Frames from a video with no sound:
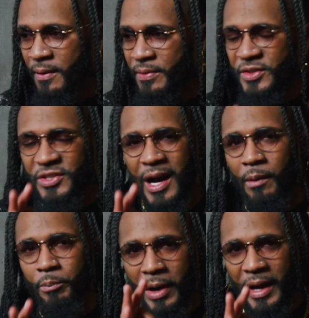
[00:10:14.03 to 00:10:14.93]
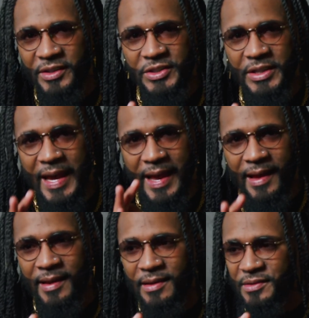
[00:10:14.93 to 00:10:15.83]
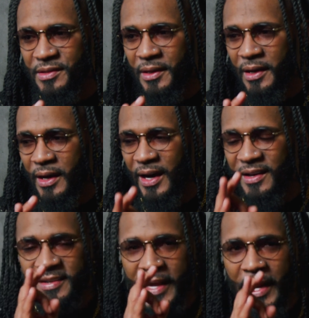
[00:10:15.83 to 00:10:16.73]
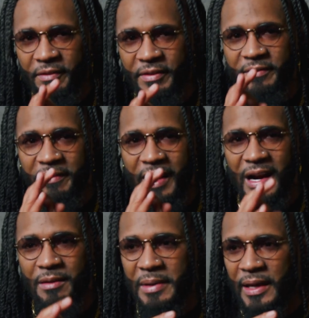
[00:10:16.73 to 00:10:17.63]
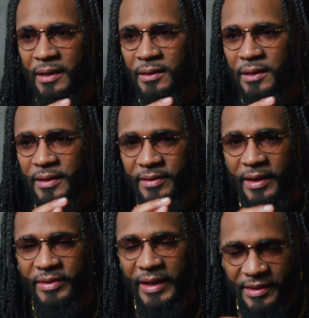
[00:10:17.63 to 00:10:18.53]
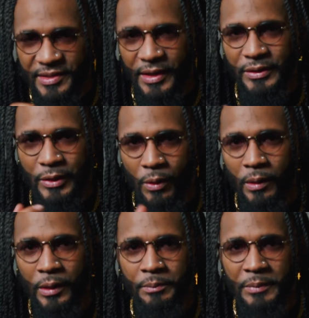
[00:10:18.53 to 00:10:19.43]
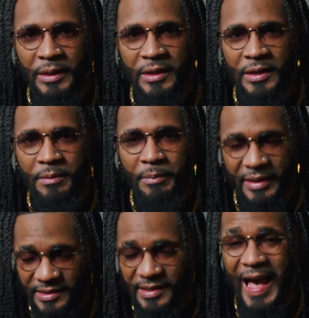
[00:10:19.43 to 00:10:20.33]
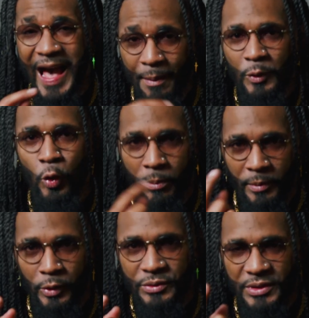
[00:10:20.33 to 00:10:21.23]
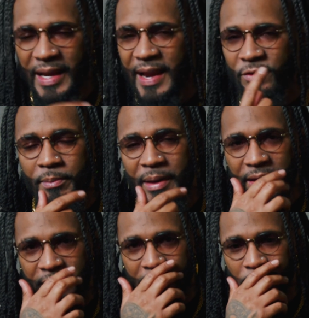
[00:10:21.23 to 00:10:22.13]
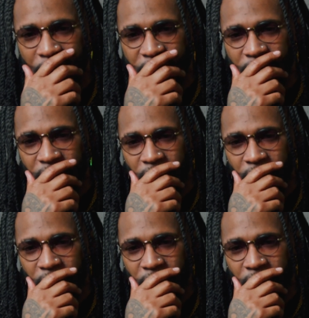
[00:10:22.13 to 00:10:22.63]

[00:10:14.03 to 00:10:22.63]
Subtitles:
The child prodigy has a native environment that they think is their norm, but is abnormal to everybody else.